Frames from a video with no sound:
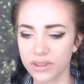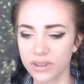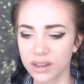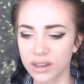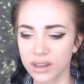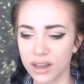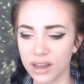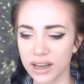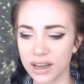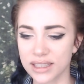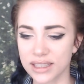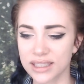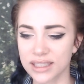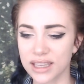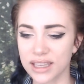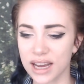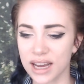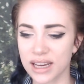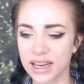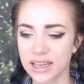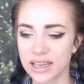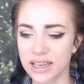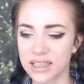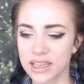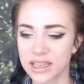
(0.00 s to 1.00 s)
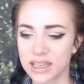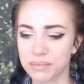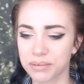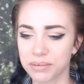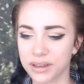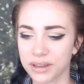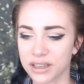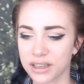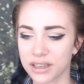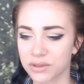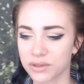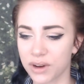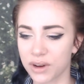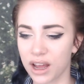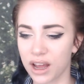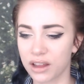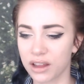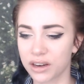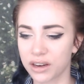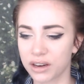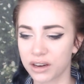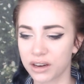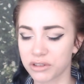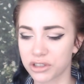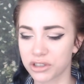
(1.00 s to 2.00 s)
I sighed deeply as
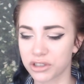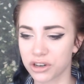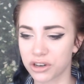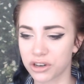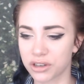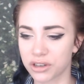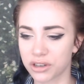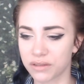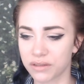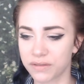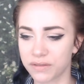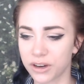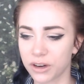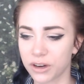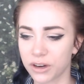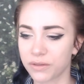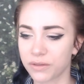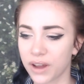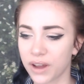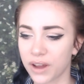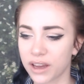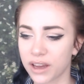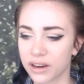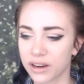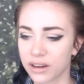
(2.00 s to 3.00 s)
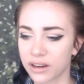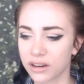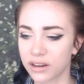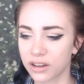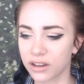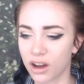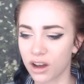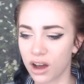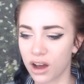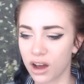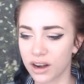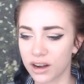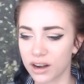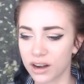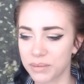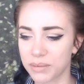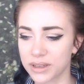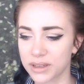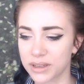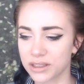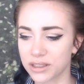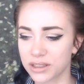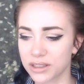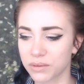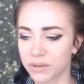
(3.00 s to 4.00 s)
reality returned and fear faded. God, I'd
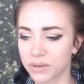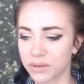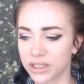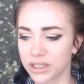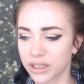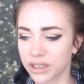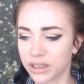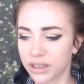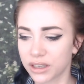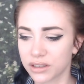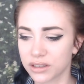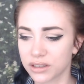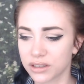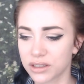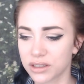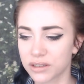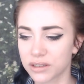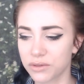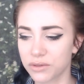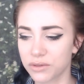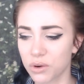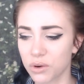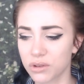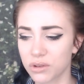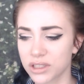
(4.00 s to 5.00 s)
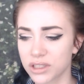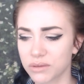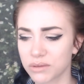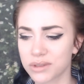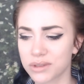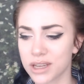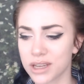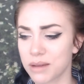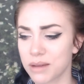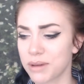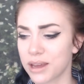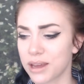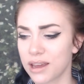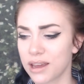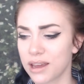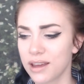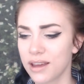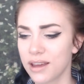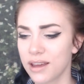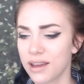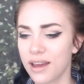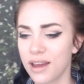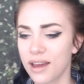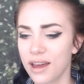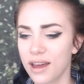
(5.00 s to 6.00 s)
been so ridiculous. Of course it was Amy.
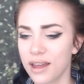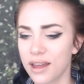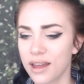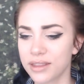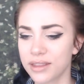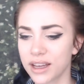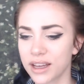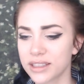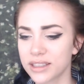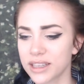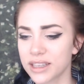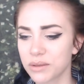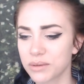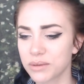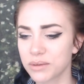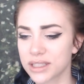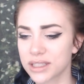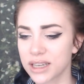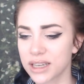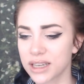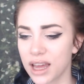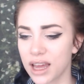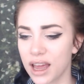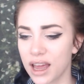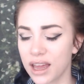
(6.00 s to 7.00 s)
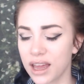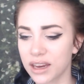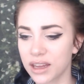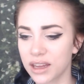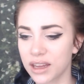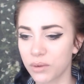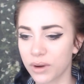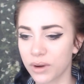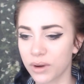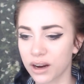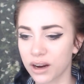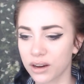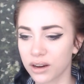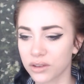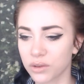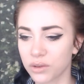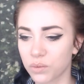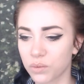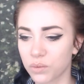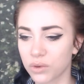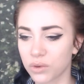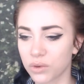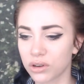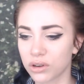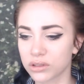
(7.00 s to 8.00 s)
That day wasn't anywhere in the
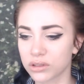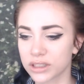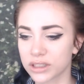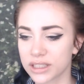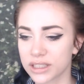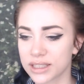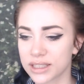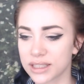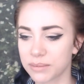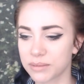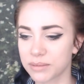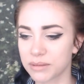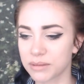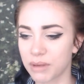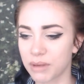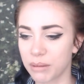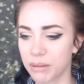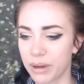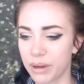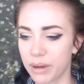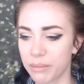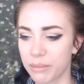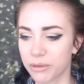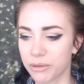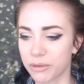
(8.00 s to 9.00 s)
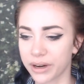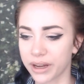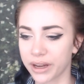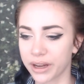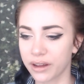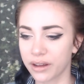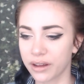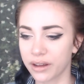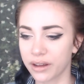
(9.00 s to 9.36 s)
world except in my memory.